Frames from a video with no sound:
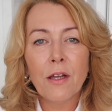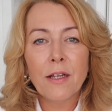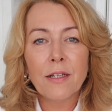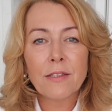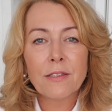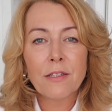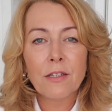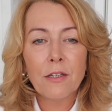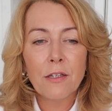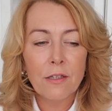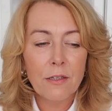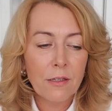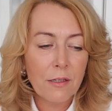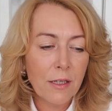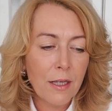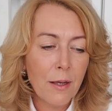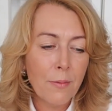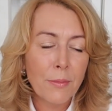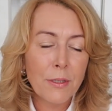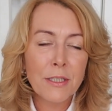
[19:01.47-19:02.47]
like to
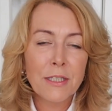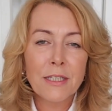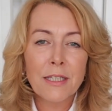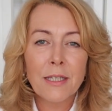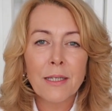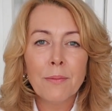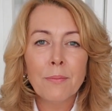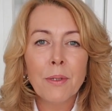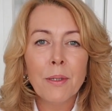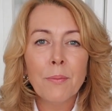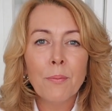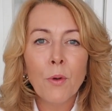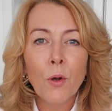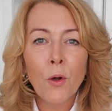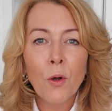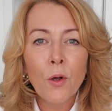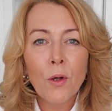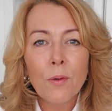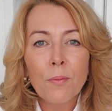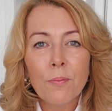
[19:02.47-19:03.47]
come and see me
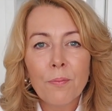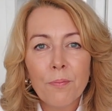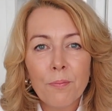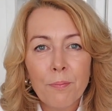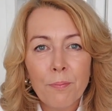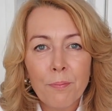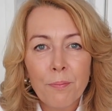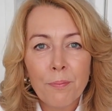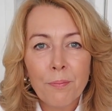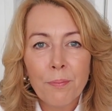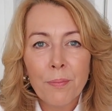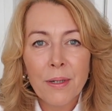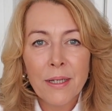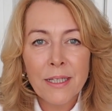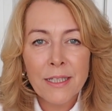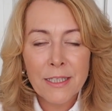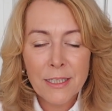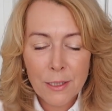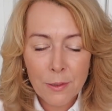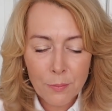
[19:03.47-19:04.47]
more,
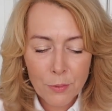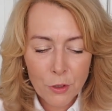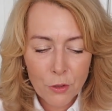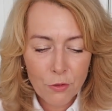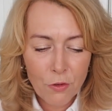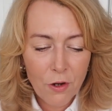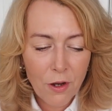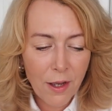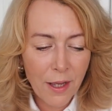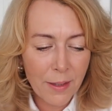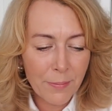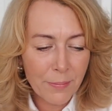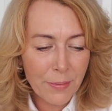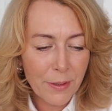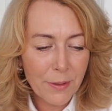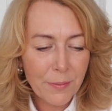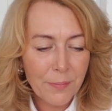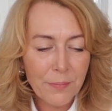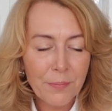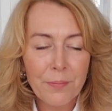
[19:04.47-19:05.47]
please subscribe.
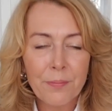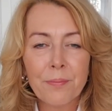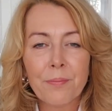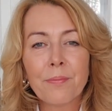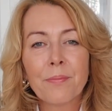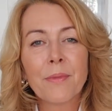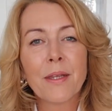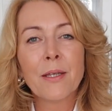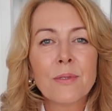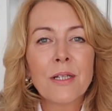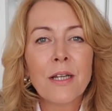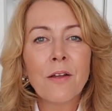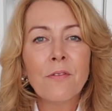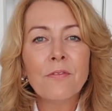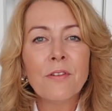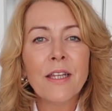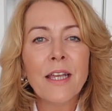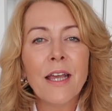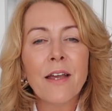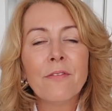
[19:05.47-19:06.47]
It was
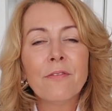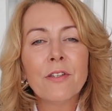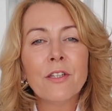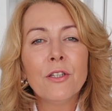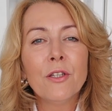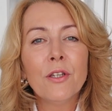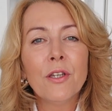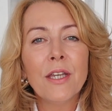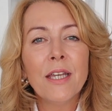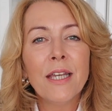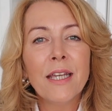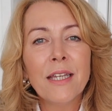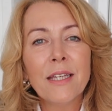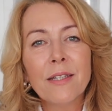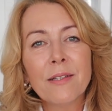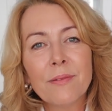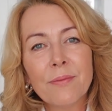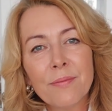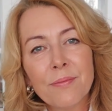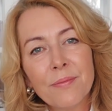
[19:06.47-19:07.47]
lovely having you
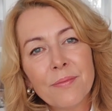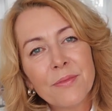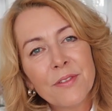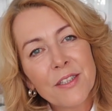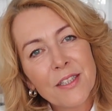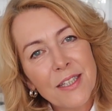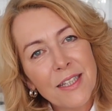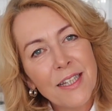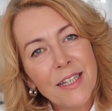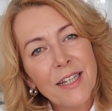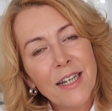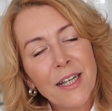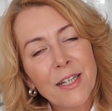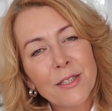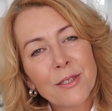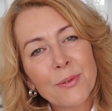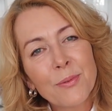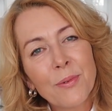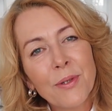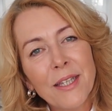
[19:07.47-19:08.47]
here. See you
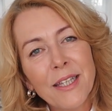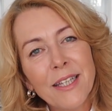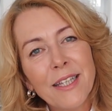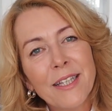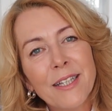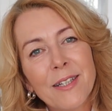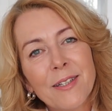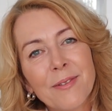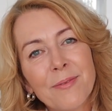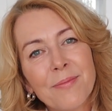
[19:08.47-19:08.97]
next week.